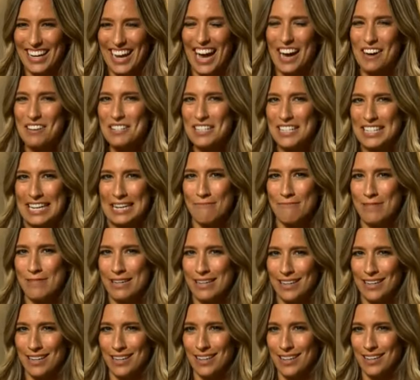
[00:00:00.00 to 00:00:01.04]
How
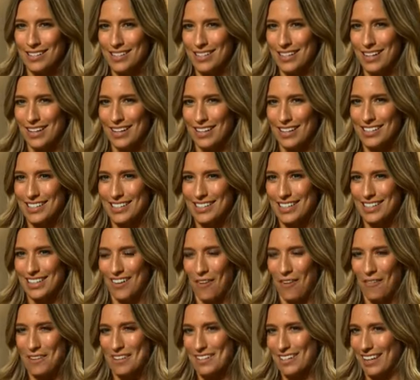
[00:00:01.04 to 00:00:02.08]
steamy is it
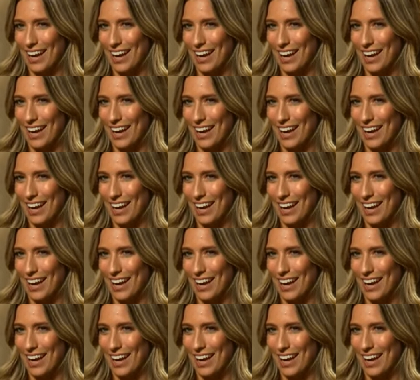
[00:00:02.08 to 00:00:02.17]
going to